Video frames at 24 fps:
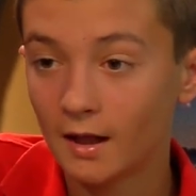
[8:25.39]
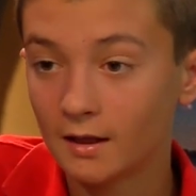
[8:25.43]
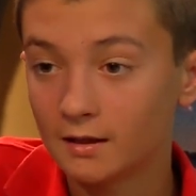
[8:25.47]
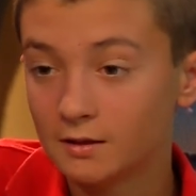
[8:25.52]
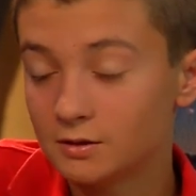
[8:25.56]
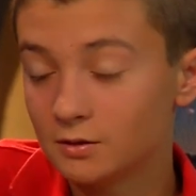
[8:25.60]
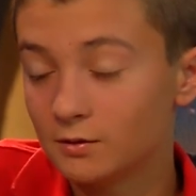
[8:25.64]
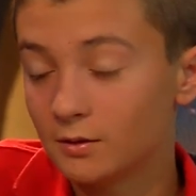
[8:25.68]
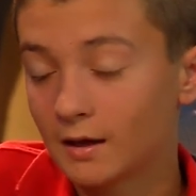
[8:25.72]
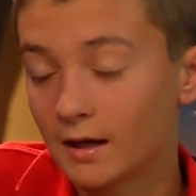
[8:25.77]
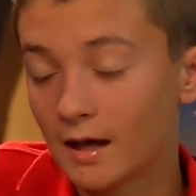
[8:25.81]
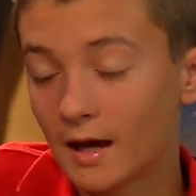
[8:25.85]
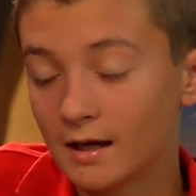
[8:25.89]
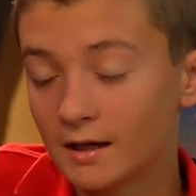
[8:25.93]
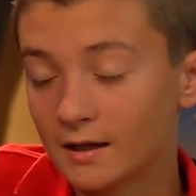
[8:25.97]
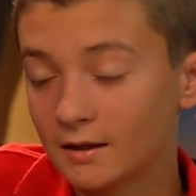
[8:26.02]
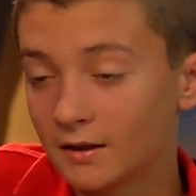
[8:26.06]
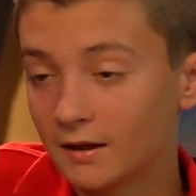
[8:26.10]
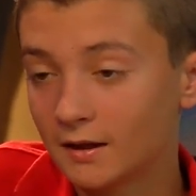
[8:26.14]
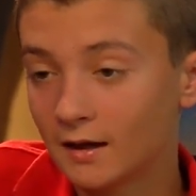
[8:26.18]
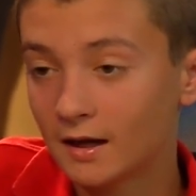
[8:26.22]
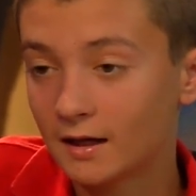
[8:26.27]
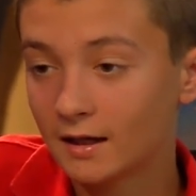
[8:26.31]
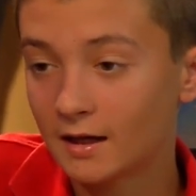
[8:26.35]
and doing
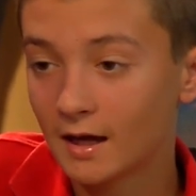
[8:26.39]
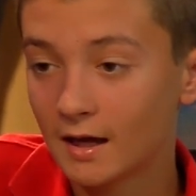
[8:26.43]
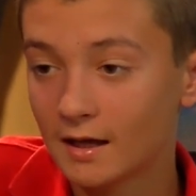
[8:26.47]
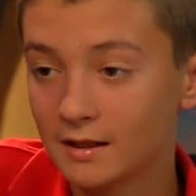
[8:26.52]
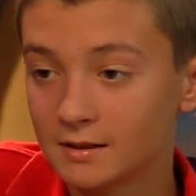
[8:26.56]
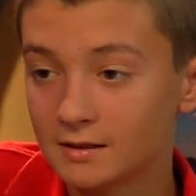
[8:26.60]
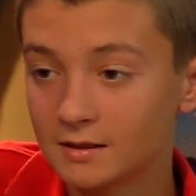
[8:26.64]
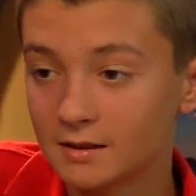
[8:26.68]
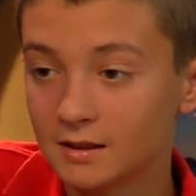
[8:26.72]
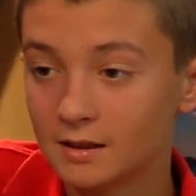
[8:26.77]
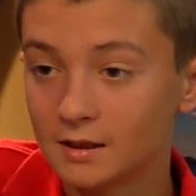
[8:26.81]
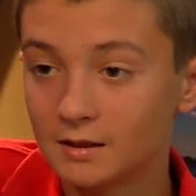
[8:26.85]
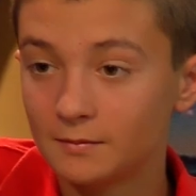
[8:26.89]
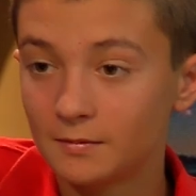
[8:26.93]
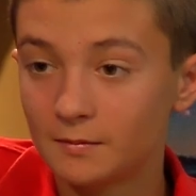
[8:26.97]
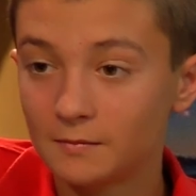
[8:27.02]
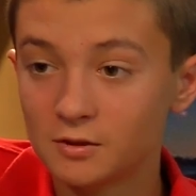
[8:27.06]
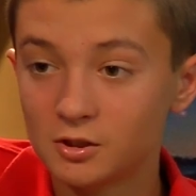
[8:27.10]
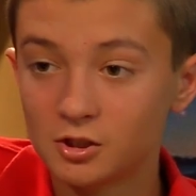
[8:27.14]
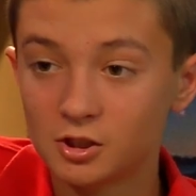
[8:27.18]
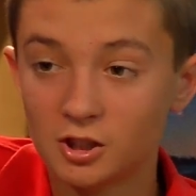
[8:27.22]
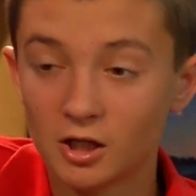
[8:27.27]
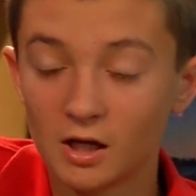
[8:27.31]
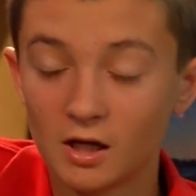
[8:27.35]
anything I can to keep
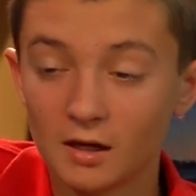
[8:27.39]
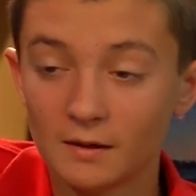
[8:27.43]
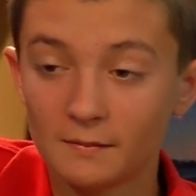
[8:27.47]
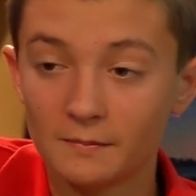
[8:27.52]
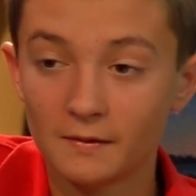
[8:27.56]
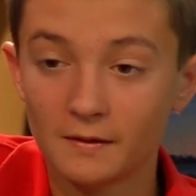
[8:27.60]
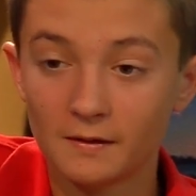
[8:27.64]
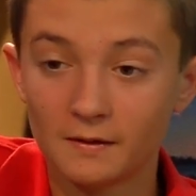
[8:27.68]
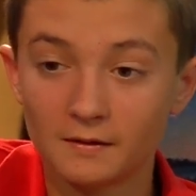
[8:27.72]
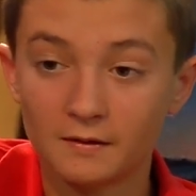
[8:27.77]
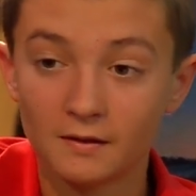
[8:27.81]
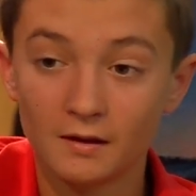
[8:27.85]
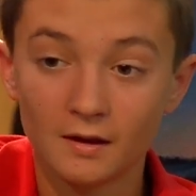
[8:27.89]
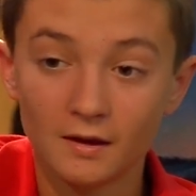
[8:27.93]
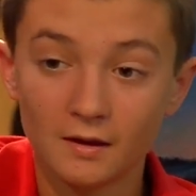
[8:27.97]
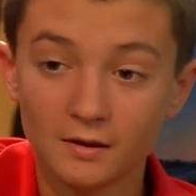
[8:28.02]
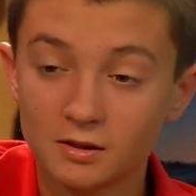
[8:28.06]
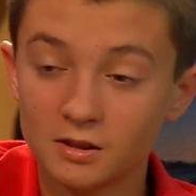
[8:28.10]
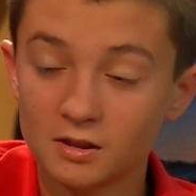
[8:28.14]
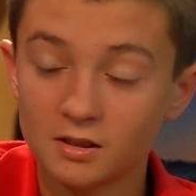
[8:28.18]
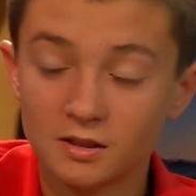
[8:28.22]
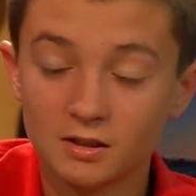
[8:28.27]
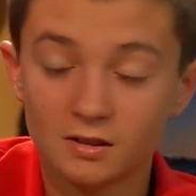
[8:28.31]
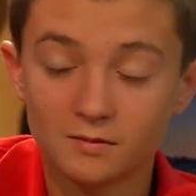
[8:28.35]
in shape and
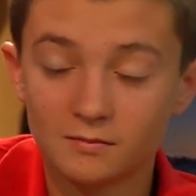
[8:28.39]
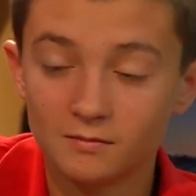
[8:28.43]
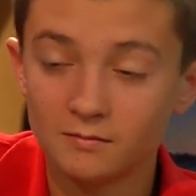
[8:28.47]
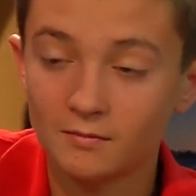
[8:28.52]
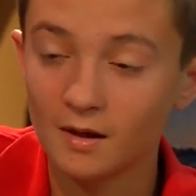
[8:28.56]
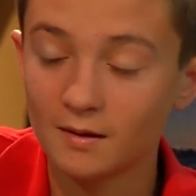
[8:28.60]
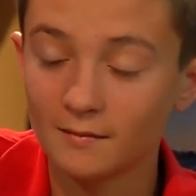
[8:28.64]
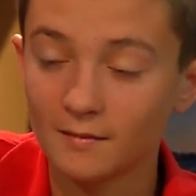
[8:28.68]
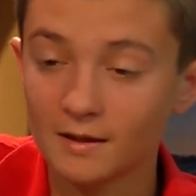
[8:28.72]
just make